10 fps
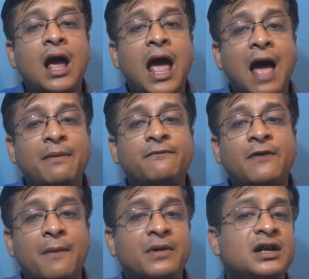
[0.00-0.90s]
have a
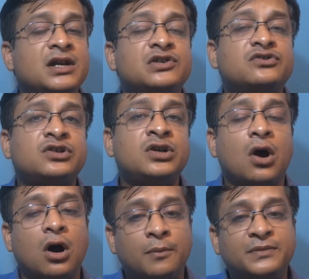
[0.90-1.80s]
family
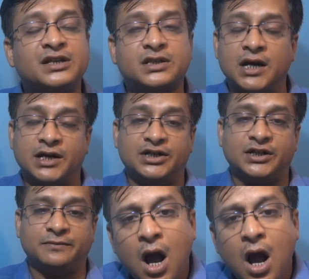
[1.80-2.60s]
history of this condition.